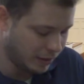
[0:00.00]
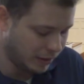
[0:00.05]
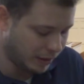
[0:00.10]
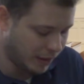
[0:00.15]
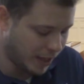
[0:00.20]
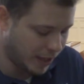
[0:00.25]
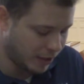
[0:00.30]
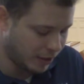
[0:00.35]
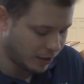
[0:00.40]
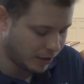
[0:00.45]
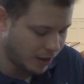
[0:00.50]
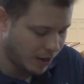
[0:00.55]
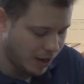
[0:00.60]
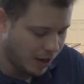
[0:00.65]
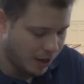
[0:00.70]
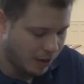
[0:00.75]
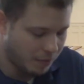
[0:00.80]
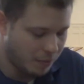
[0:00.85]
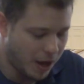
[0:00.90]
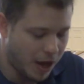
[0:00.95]
a
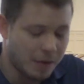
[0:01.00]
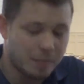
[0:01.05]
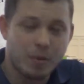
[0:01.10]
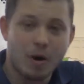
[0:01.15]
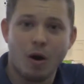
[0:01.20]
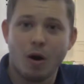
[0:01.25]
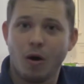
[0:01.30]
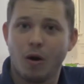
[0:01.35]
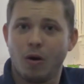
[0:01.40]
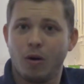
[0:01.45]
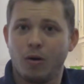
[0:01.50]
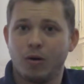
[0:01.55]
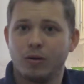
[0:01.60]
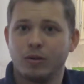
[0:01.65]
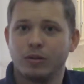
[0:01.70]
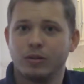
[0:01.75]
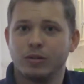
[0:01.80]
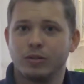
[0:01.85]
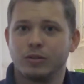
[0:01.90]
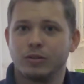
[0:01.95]
letter by
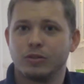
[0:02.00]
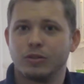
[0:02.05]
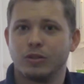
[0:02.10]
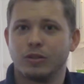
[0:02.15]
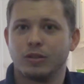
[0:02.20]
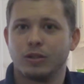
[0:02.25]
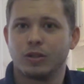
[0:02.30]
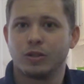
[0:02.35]
Paul to the